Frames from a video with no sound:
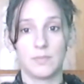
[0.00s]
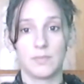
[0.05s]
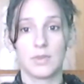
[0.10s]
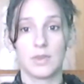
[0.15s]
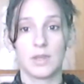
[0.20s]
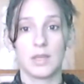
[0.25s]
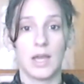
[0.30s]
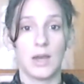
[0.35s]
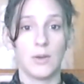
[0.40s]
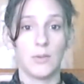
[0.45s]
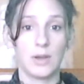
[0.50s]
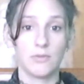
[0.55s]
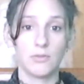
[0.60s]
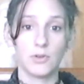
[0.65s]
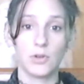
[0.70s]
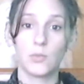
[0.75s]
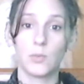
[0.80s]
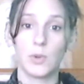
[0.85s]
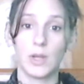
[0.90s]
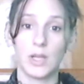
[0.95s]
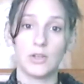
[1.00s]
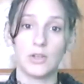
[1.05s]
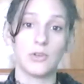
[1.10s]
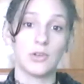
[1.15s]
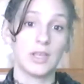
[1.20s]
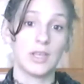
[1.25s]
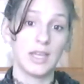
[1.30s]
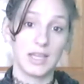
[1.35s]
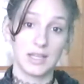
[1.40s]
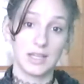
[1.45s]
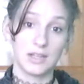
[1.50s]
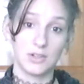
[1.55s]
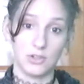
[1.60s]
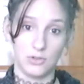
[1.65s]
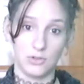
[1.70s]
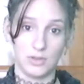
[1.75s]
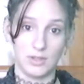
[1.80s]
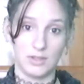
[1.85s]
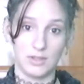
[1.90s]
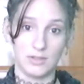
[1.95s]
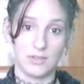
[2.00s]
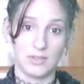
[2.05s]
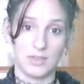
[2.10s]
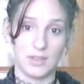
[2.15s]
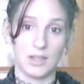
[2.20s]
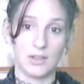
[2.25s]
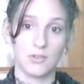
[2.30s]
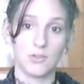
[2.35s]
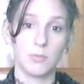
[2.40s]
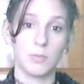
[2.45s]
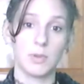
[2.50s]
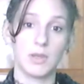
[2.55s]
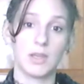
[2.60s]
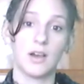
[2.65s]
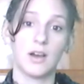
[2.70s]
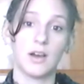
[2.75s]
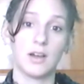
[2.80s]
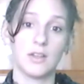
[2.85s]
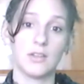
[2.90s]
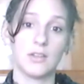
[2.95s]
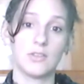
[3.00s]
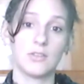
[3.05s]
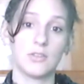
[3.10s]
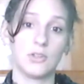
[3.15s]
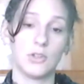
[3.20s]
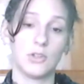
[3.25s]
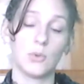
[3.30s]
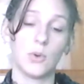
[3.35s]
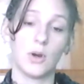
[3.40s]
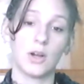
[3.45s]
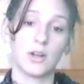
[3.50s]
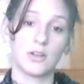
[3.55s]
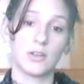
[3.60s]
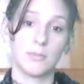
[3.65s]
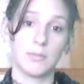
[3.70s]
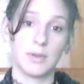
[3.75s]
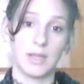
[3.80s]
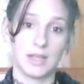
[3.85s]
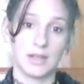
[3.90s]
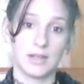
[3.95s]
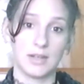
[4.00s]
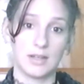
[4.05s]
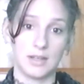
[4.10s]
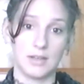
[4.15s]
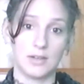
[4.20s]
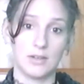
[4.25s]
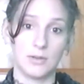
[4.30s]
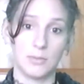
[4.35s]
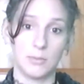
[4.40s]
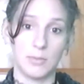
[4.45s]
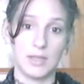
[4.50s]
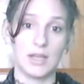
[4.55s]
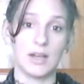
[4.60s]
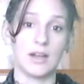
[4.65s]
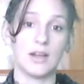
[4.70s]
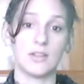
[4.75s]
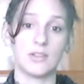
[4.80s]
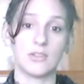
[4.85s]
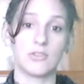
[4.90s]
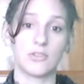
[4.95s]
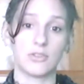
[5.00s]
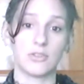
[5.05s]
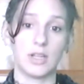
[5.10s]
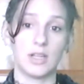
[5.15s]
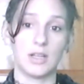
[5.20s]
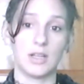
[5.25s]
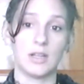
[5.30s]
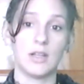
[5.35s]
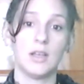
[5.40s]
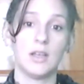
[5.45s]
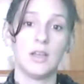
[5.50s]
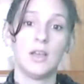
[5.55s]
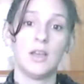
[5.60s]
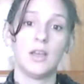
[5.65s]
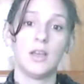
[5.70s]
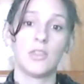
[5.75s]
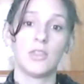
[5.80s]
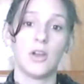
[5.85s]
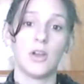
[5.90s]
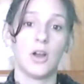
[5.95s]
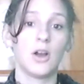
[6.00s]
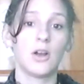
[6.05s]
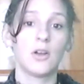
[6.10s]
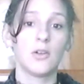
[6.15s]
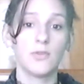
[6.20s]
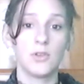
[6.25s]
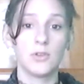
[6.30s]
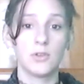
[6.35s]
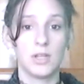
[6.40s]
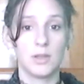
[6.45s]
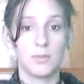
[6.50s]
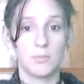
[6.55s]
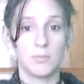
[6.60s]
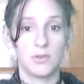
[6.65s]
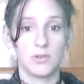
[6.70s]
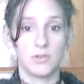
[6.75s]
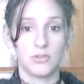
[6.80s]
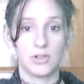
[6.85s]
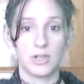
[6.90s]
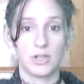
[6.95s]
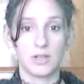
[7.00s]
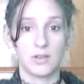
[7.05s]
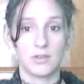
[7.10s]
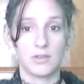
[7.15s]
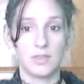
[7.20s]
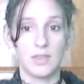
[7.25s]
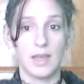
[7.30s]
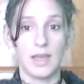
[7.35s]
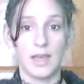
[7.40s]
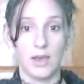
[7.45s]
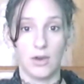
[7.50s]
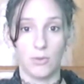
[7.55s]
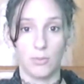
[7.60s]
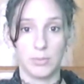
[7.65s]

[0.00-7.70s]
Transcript: However, when you can't do these things because you are demanded to be on the screen, there are a few tips and tricks that help.